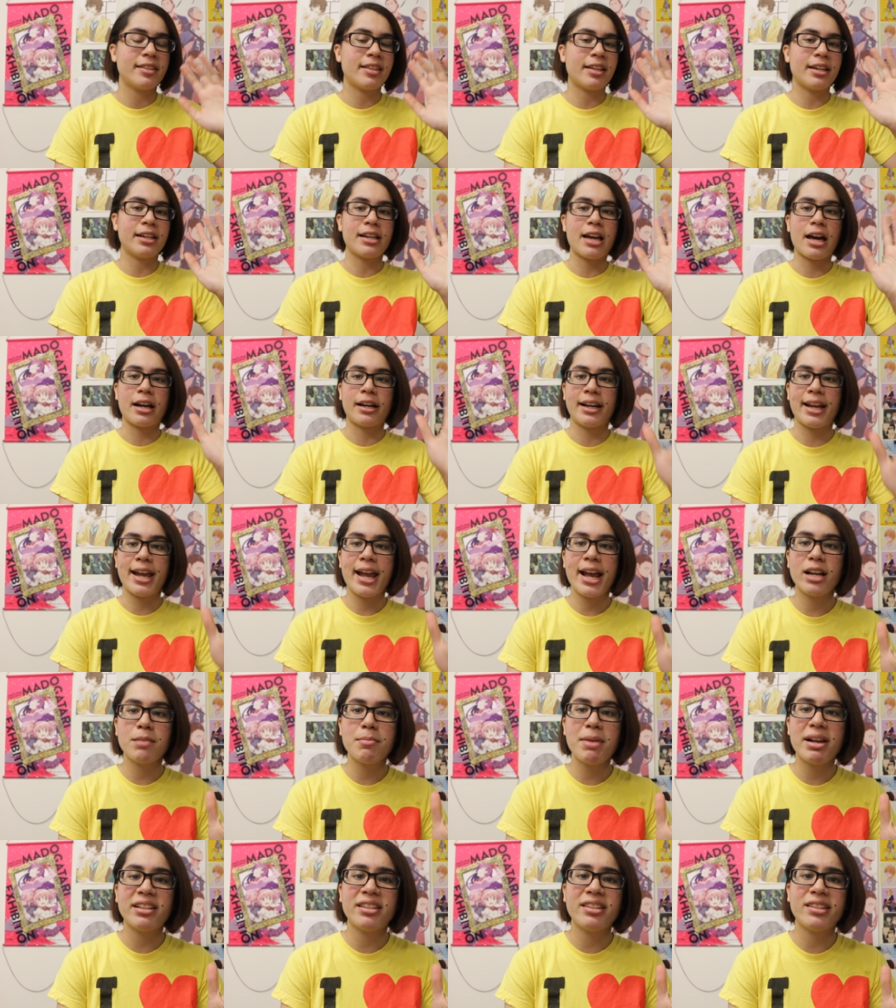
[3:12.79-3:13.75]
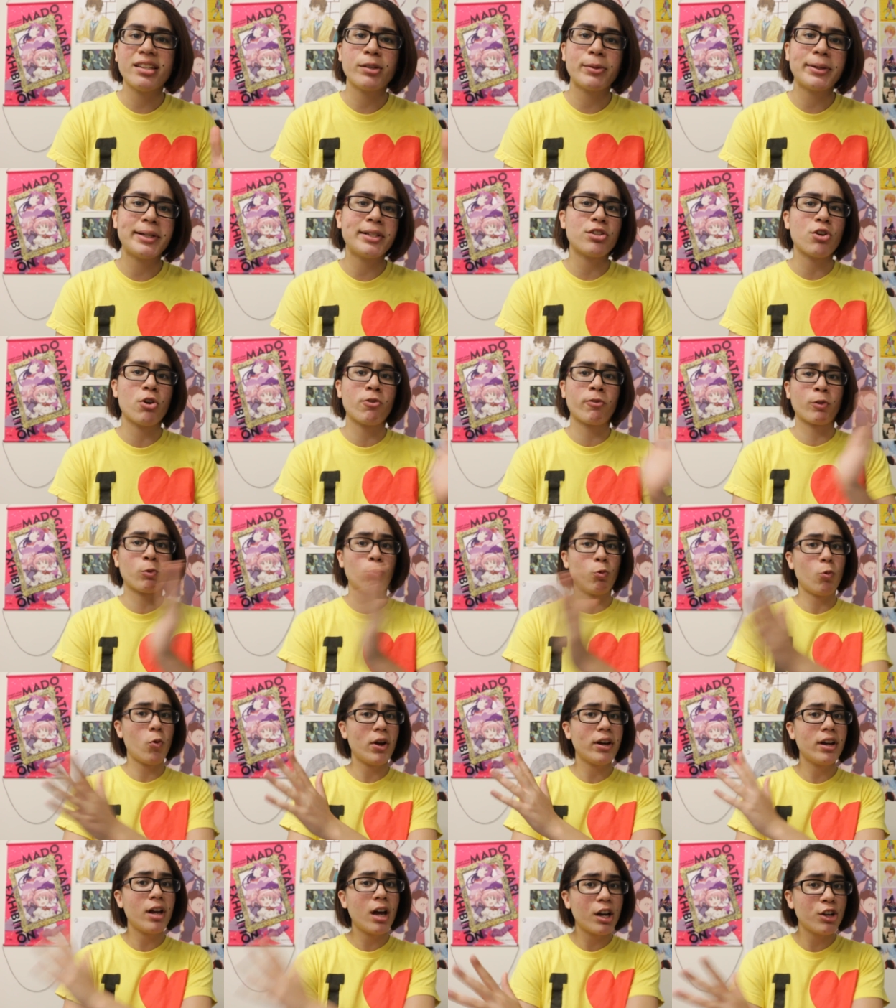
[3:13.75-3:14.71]
Then it got an anime series, over
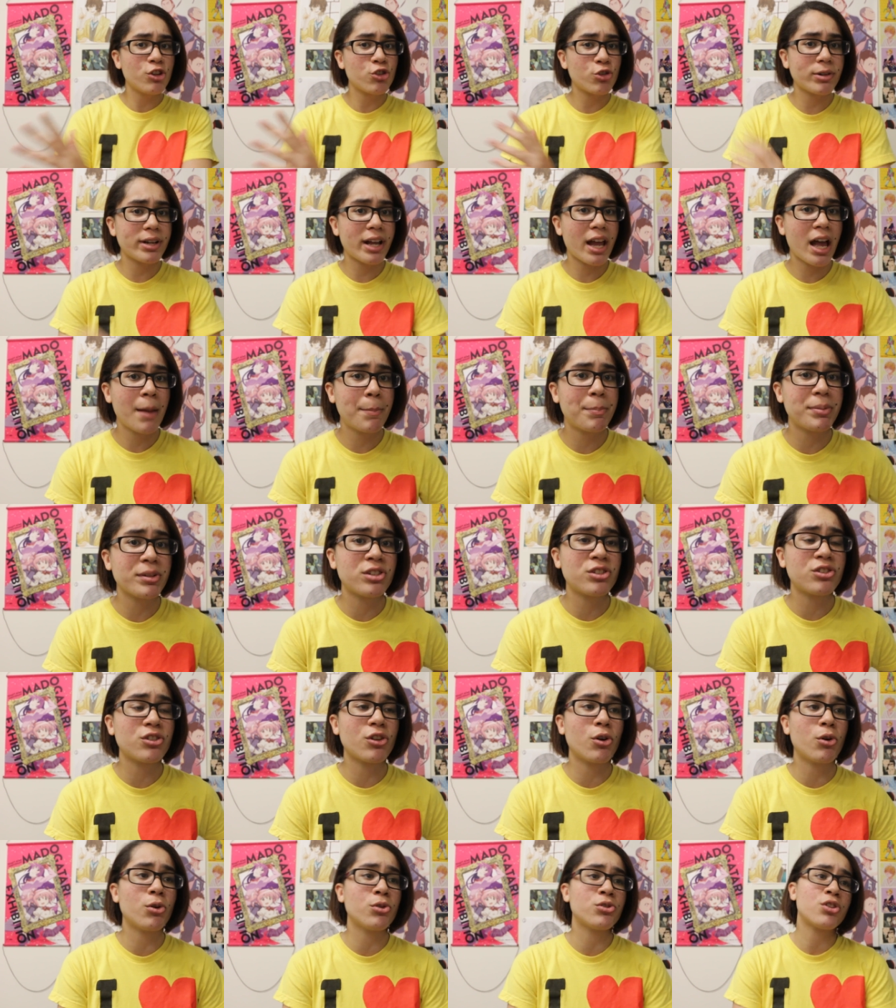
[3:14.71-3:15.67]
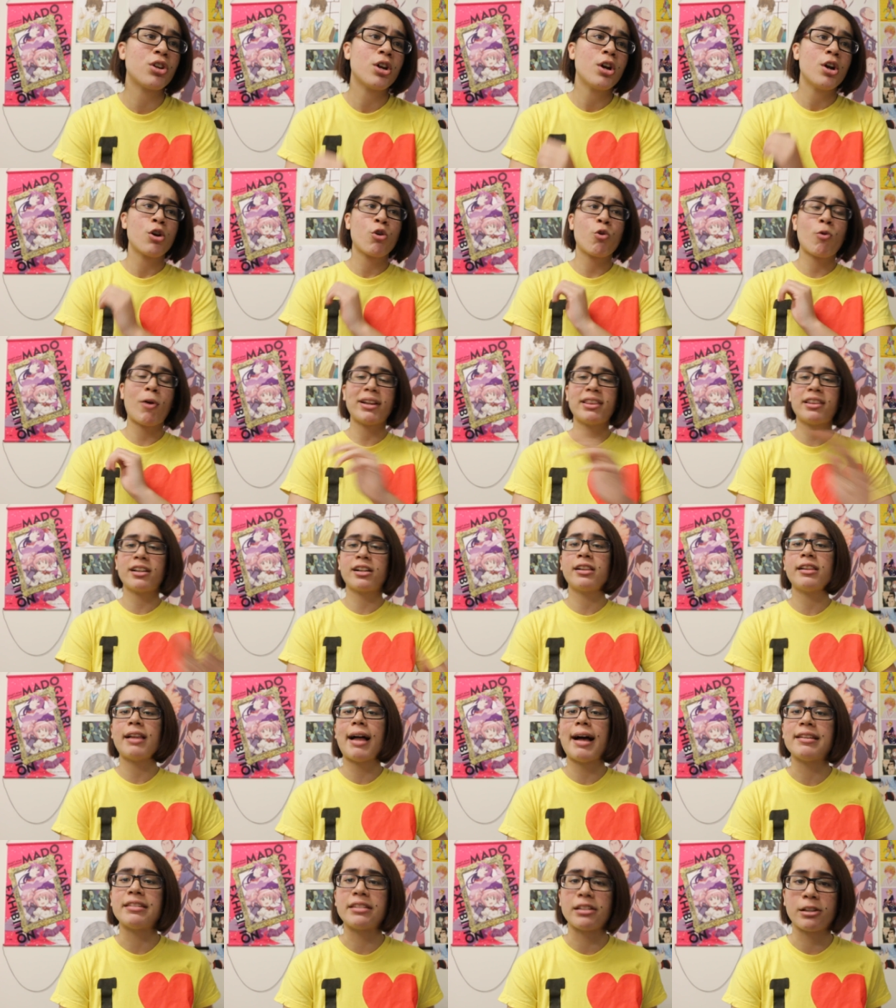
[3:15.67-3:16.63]
100 episodes, quite the
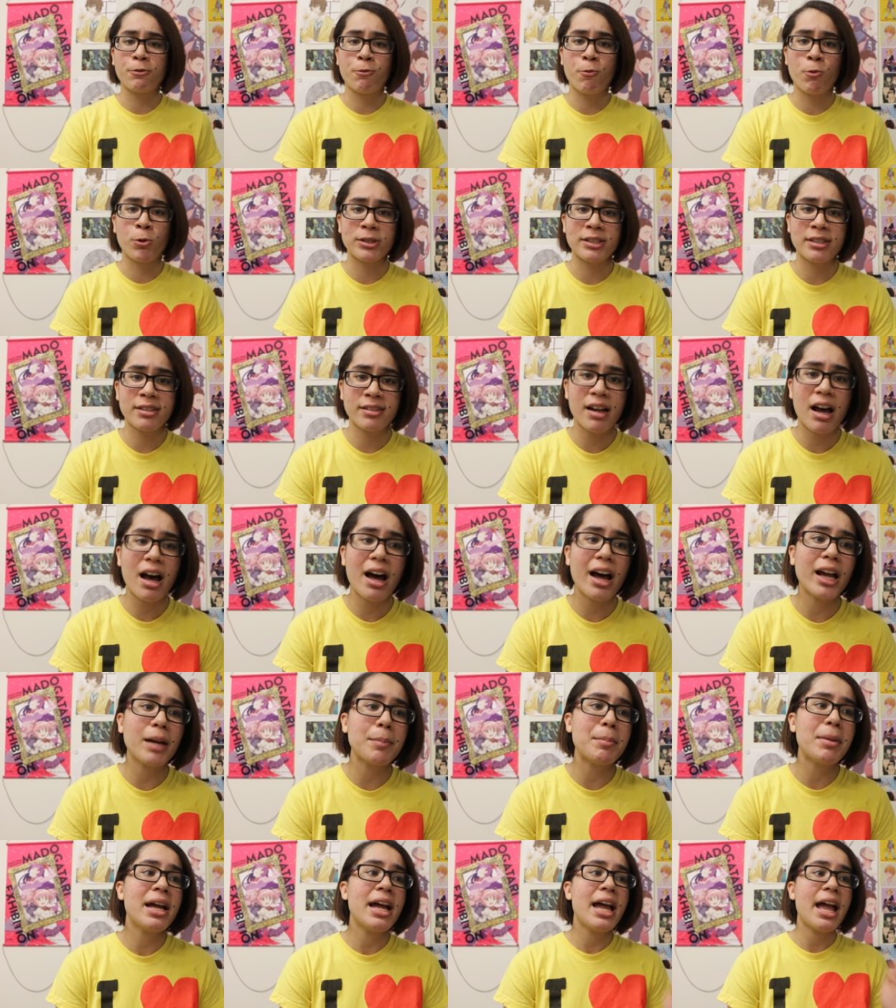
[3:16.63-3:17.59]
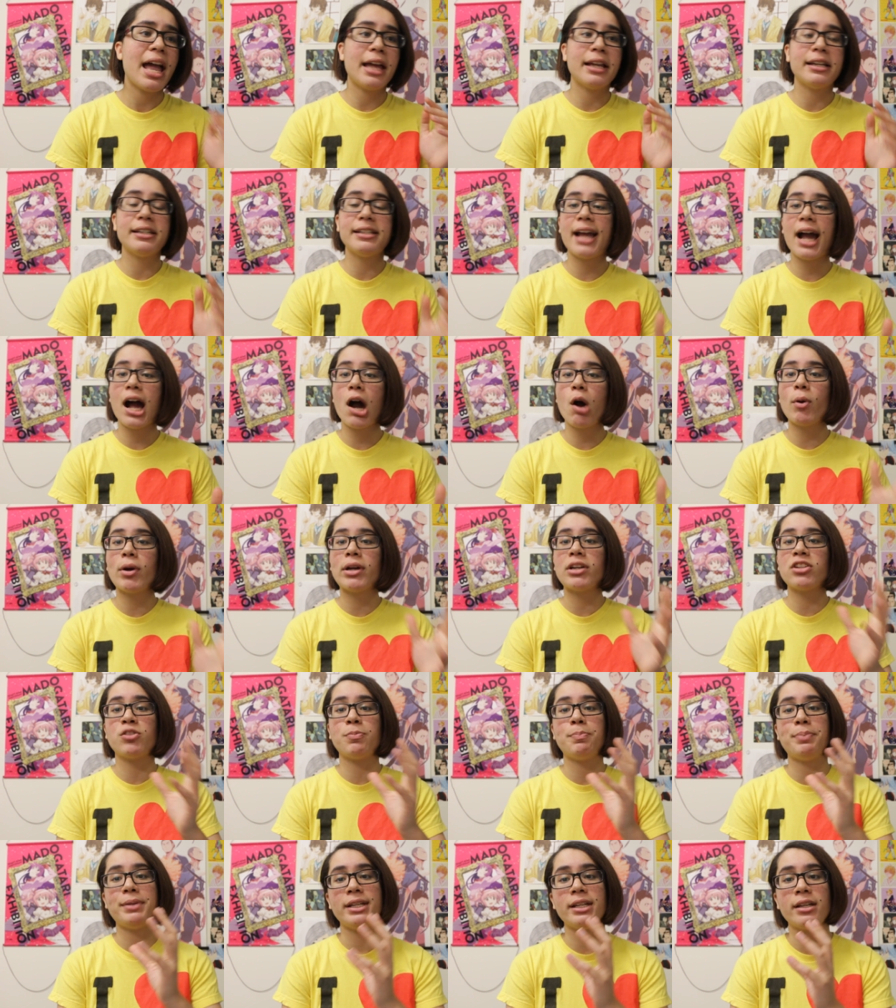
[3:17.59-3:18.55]
classic for its time, and now it
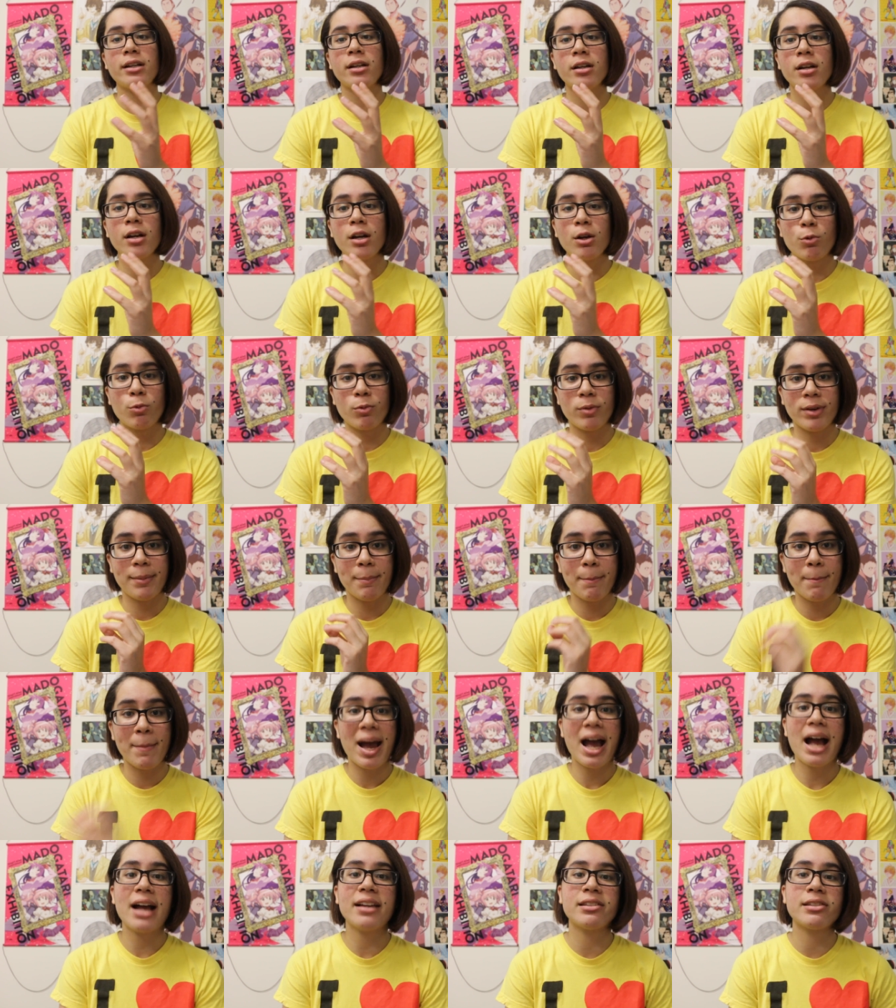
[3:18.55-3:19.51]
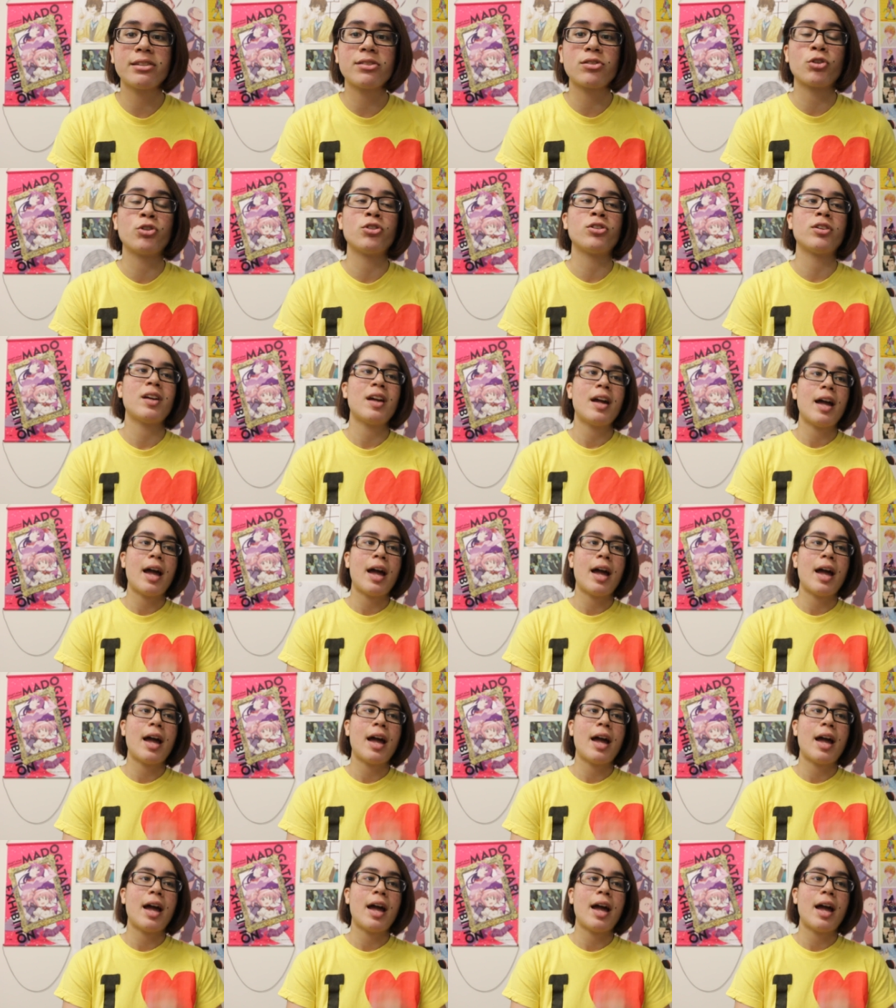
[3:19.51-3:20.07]
is being remastered.